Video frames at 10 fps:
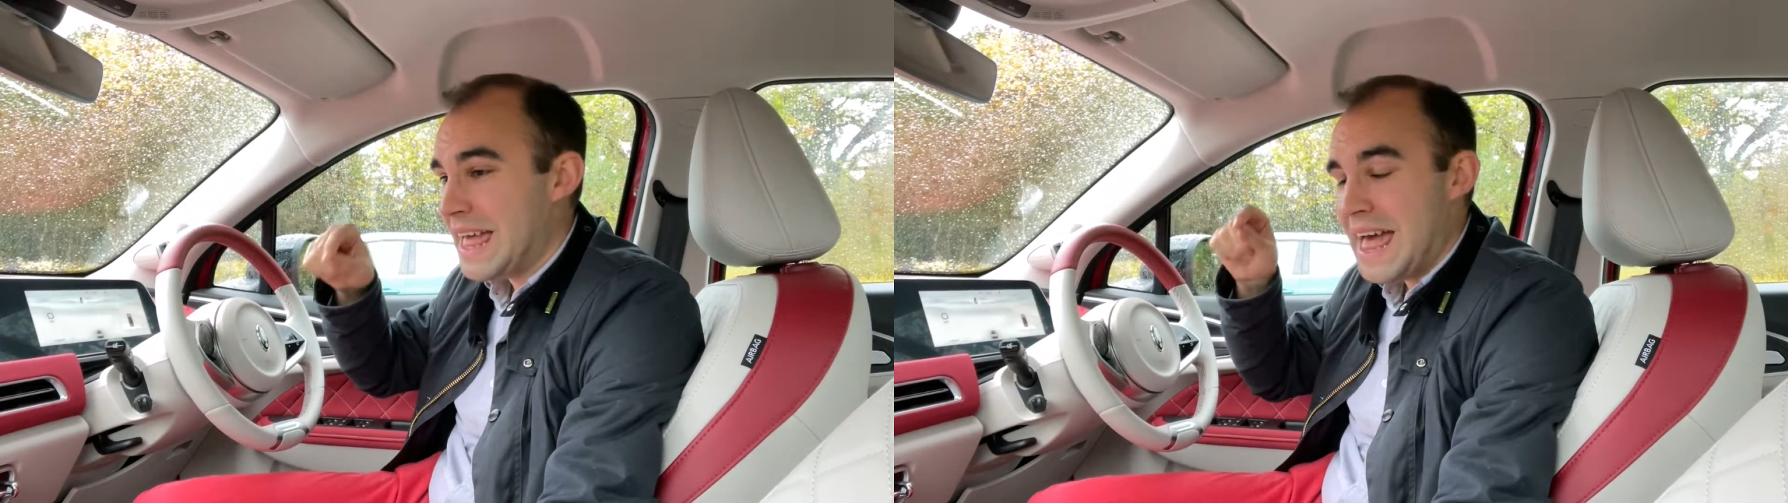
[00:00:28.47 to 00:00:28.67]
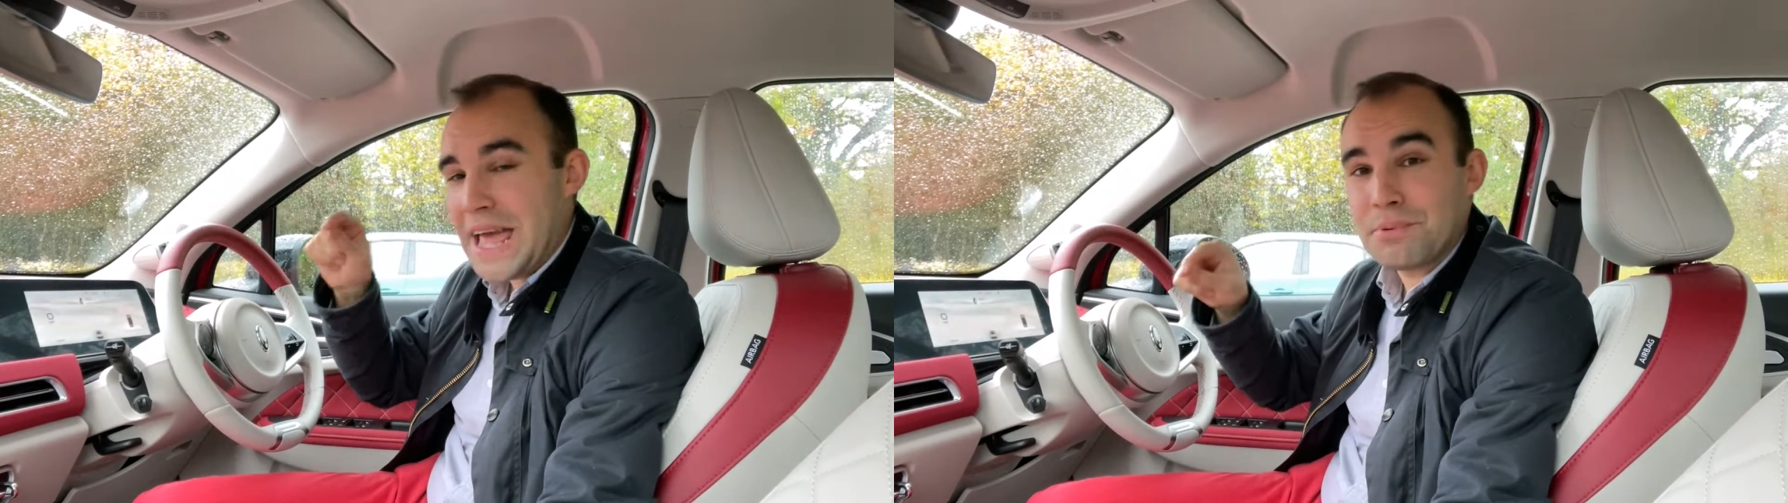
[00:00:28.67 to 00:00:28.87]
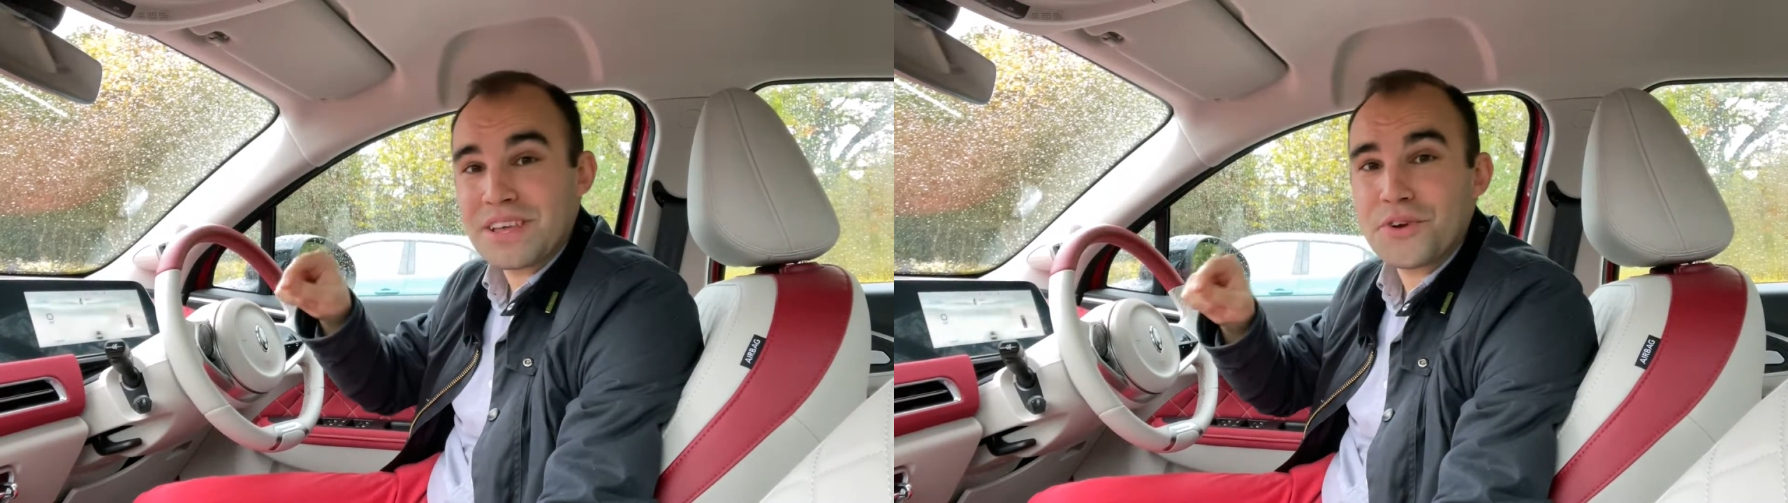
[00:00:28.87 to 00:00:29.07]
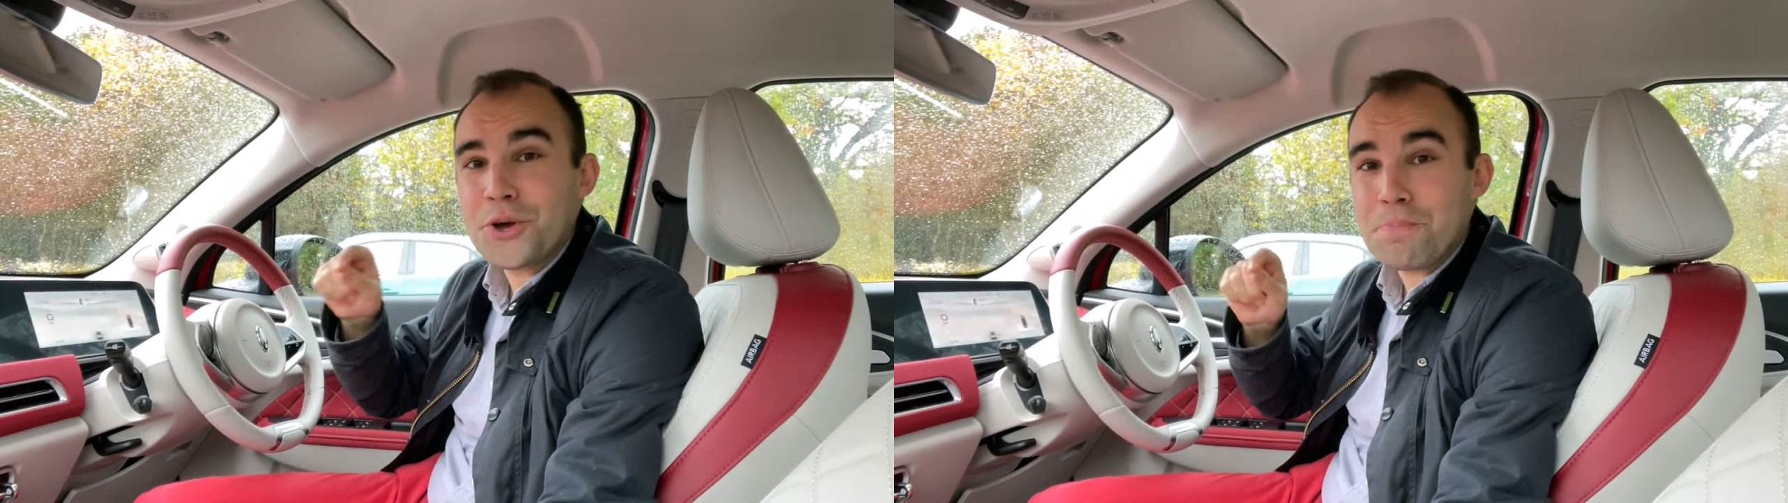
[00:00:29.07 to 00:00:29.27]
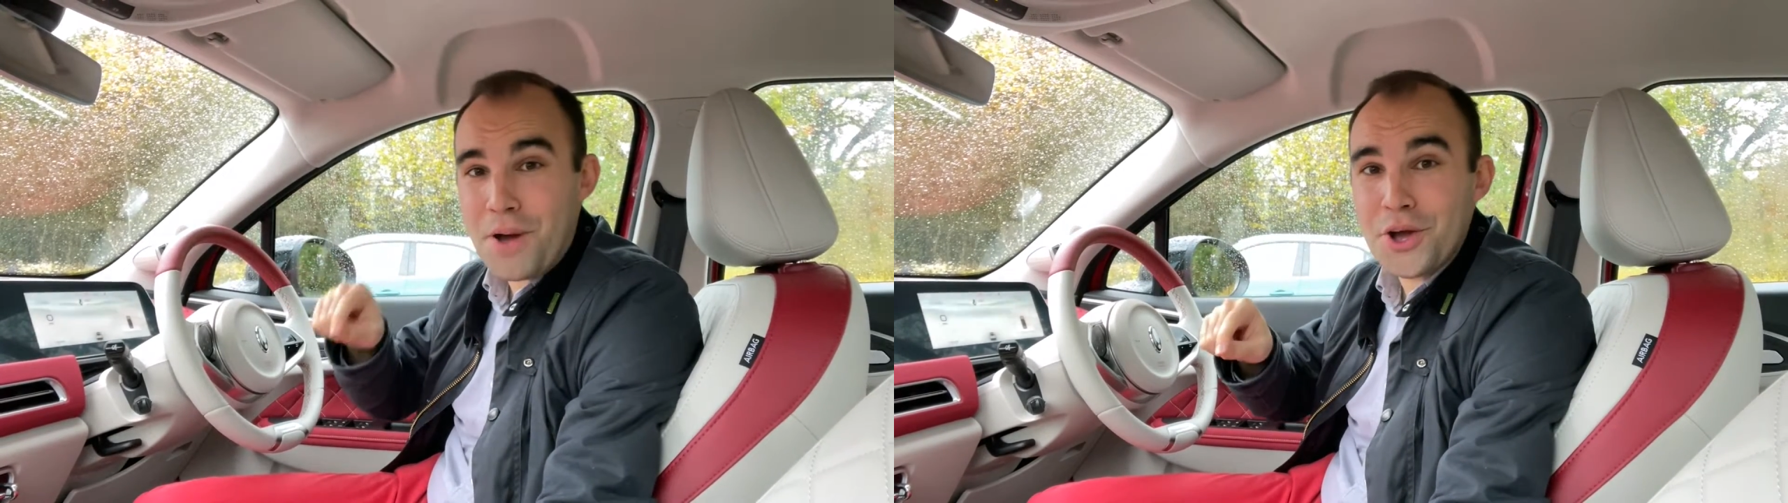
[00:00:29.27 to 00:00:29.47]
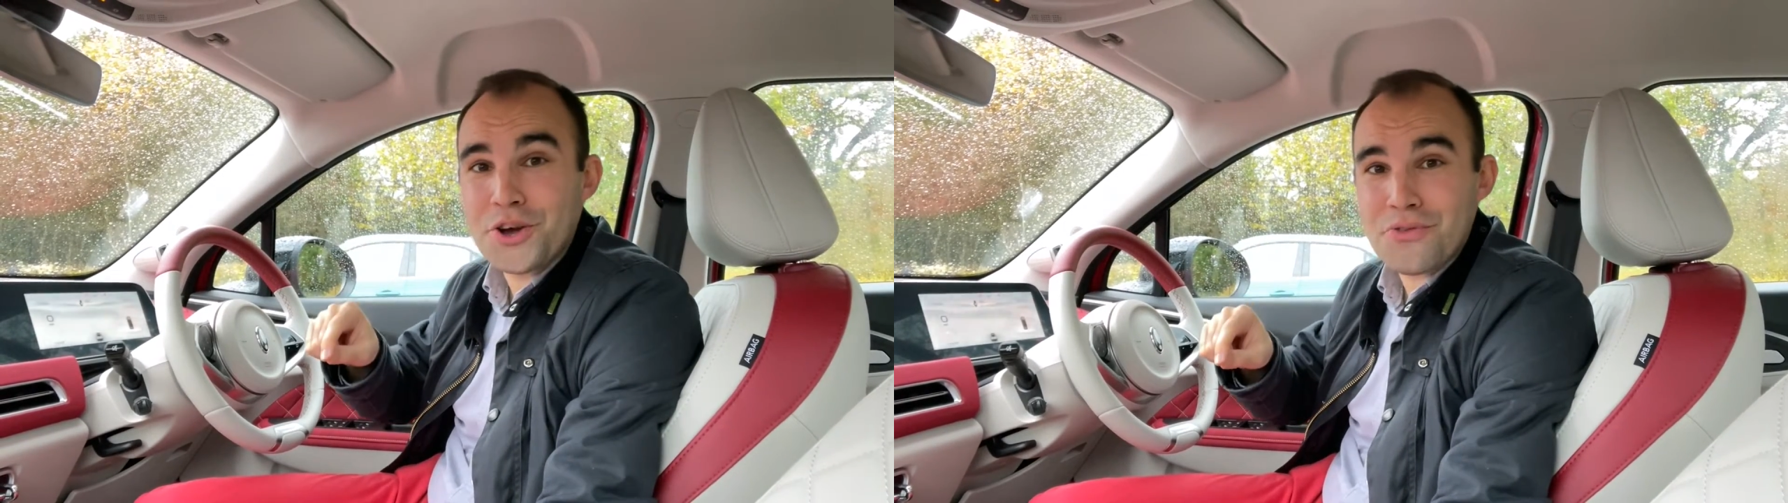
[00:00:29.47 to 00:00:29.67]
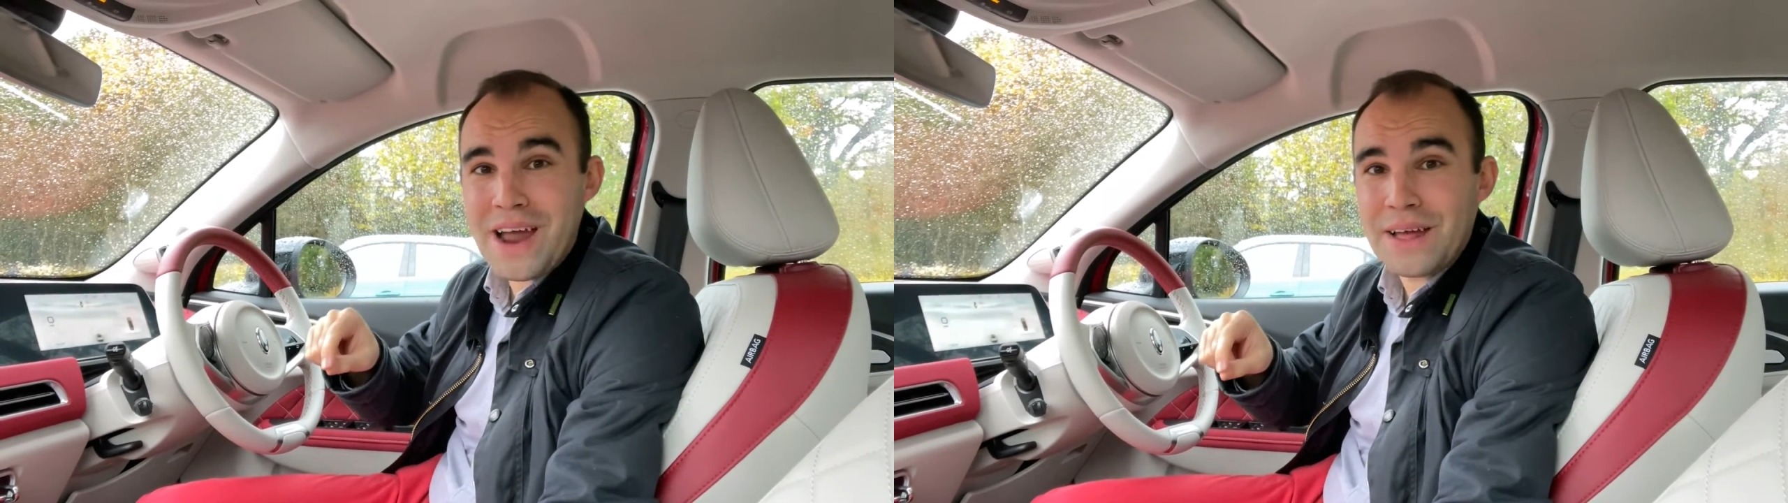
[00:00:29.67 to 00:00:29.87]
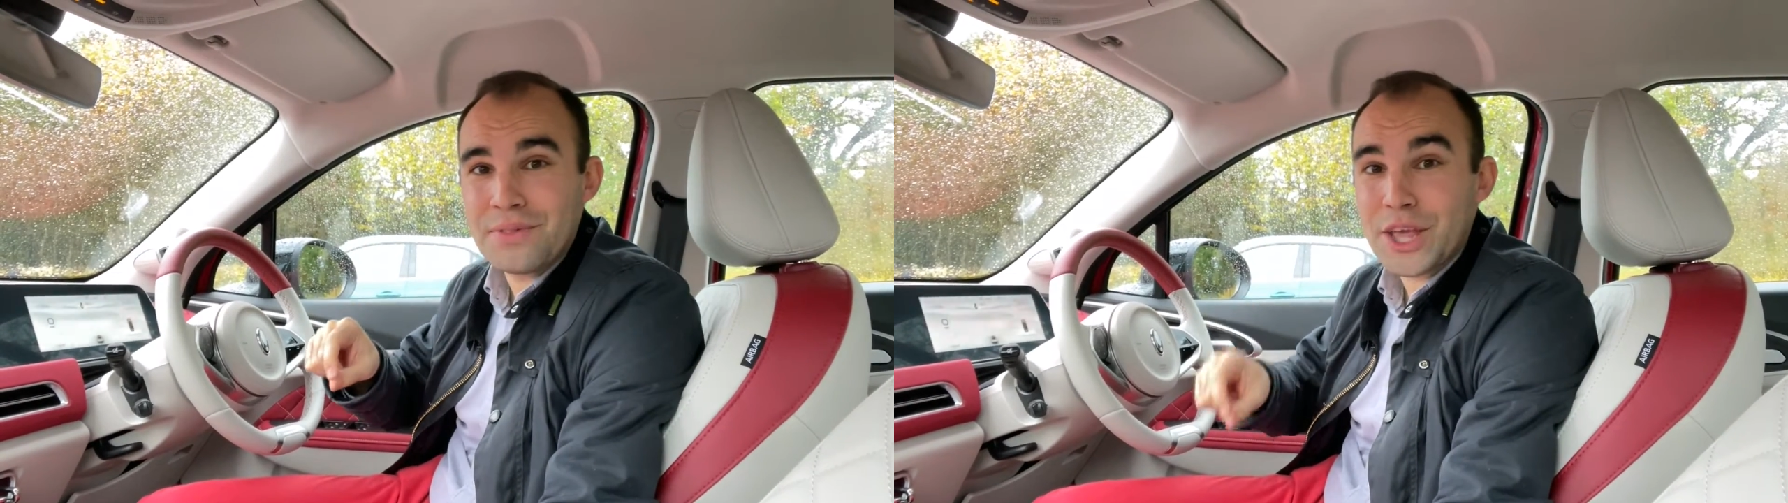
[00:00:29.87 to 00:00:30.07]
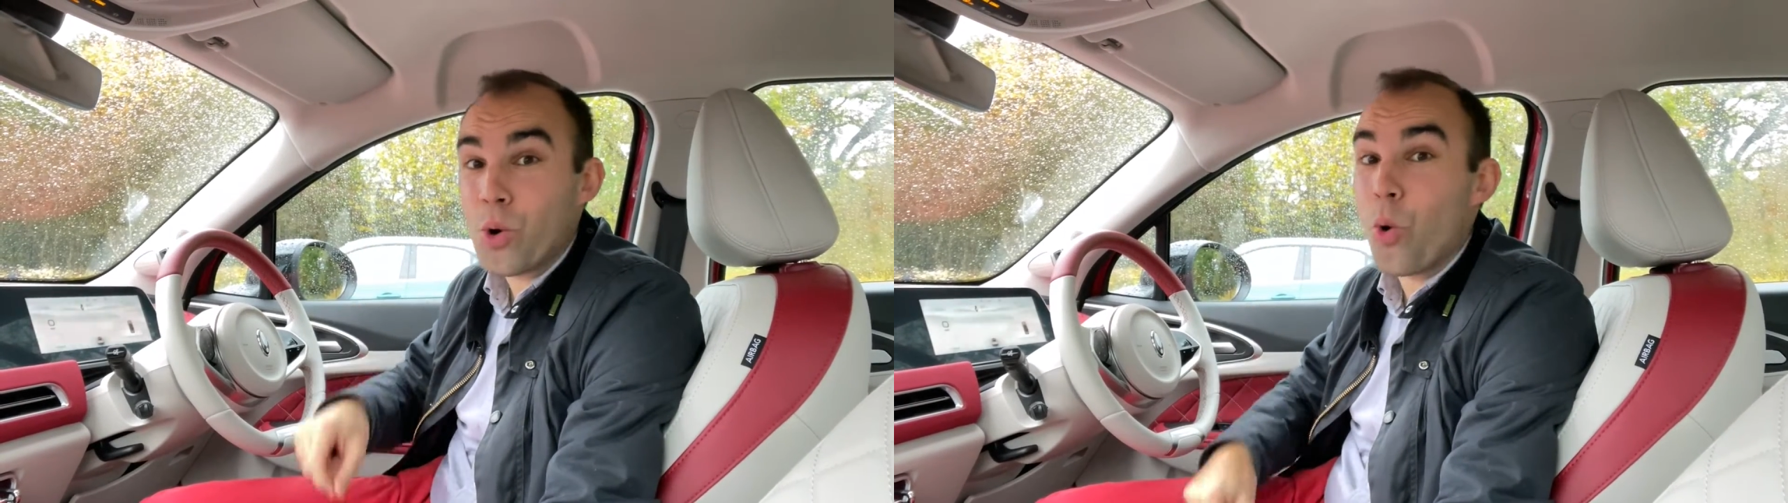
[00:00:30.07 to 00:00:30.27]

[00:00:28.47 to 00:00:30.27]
able to have a good poke around the